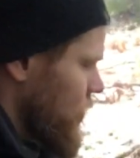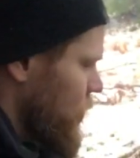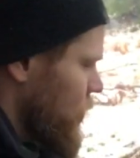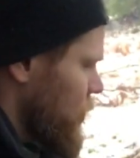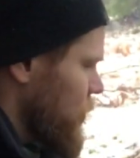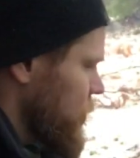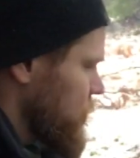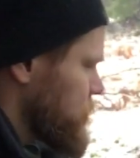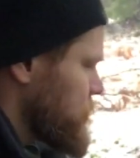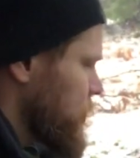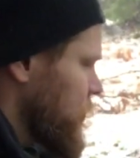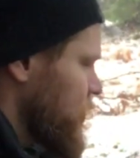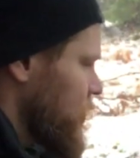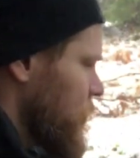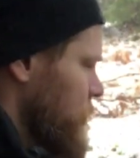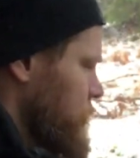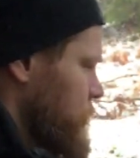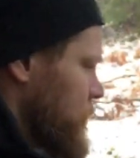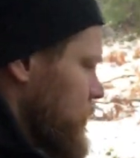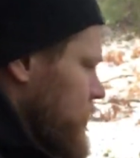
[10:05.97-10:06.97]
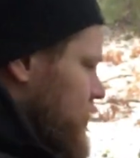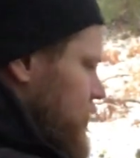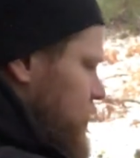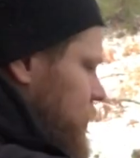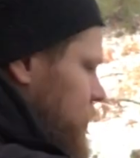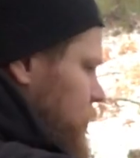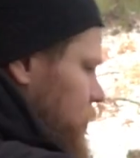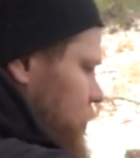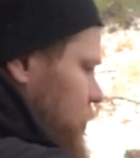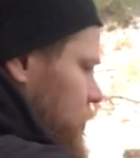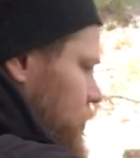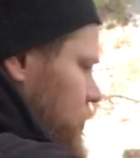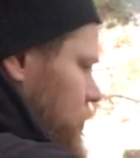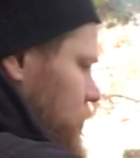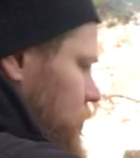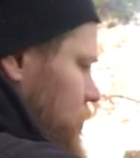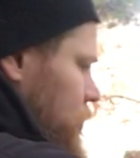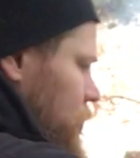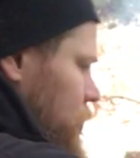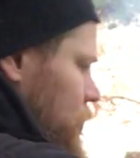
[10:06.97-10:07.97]
Always been up in the
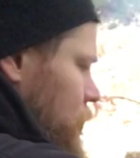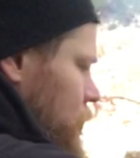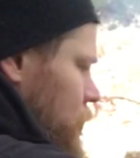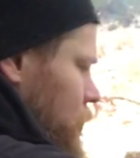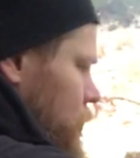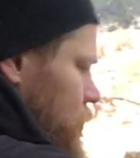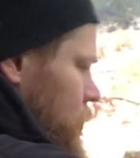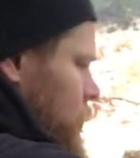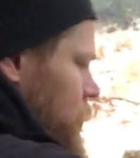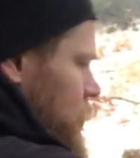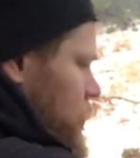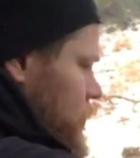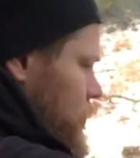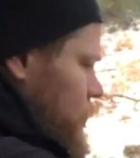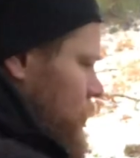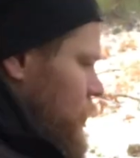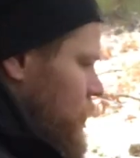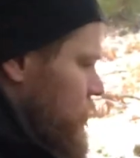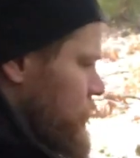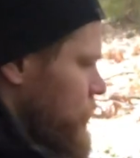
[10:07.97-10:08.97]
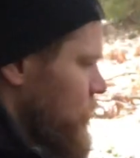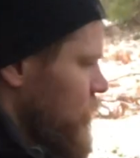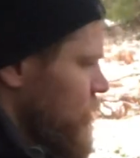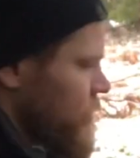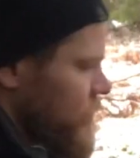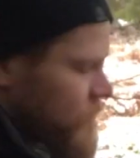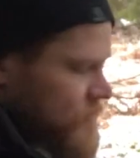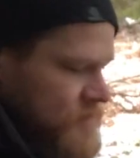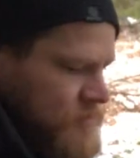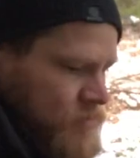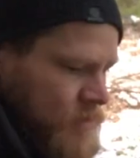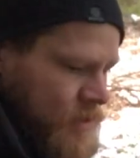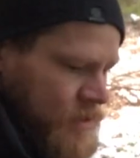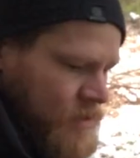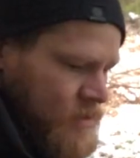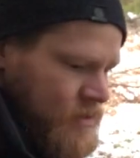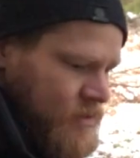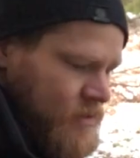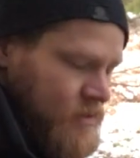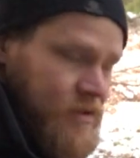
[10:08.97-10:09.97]
north part of
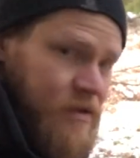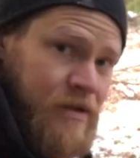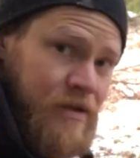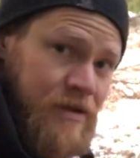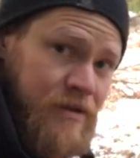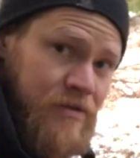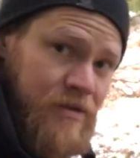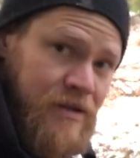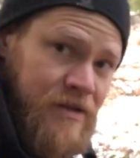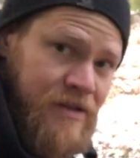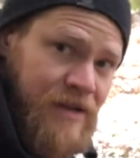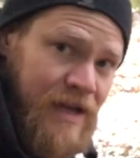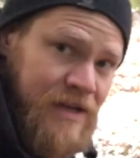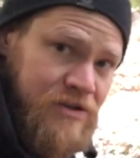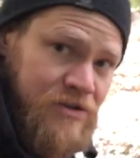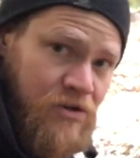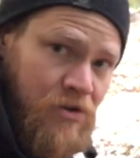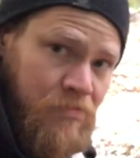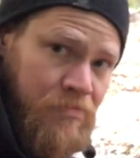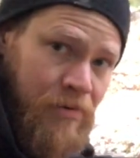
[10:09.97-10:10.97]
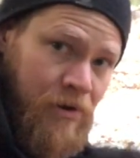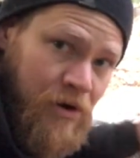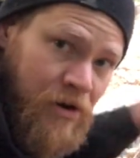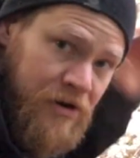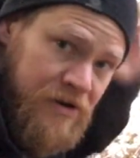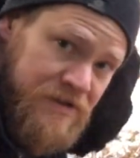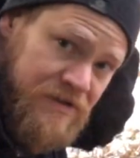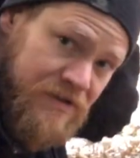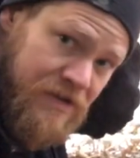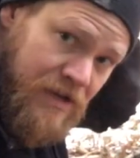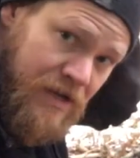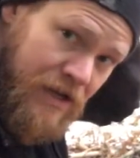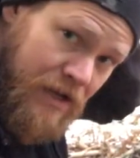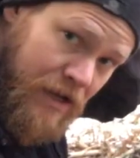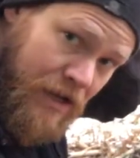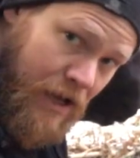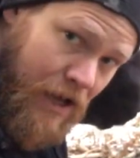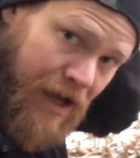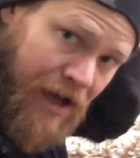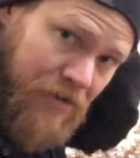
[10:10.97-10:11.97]
Sweden, in the national parks,
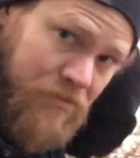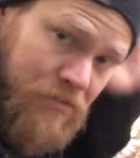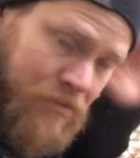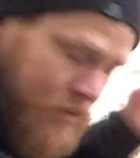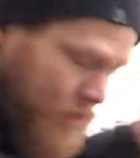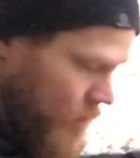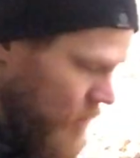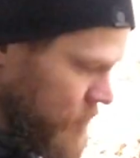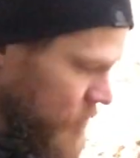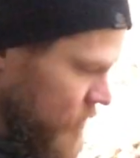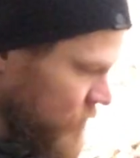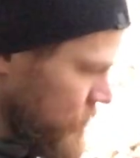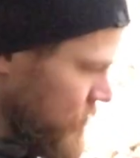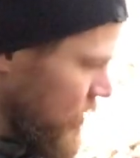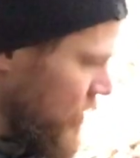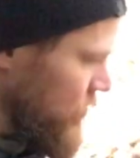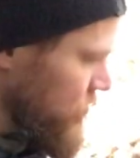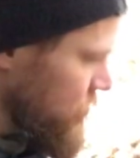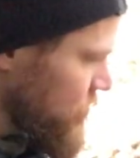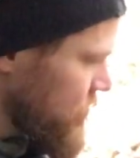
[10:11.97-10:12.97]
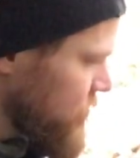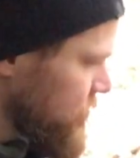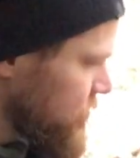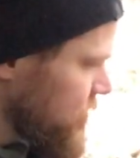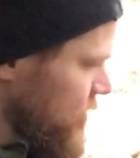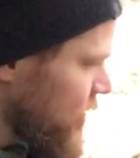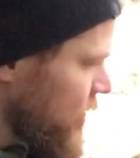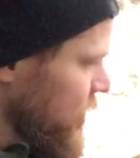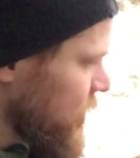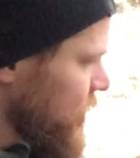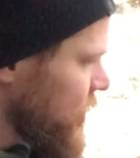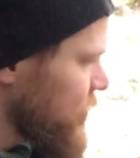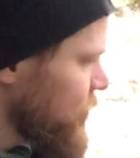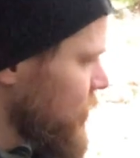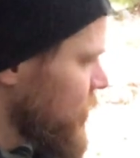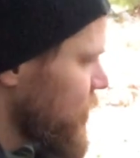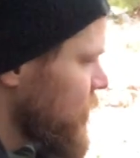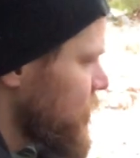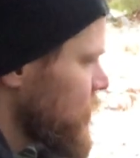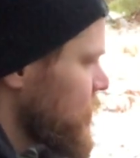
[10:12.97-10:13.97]
up in the mountains, hiking
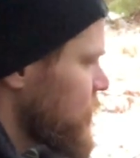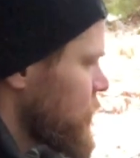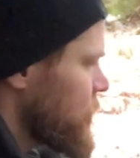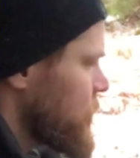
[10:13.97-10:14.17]
there.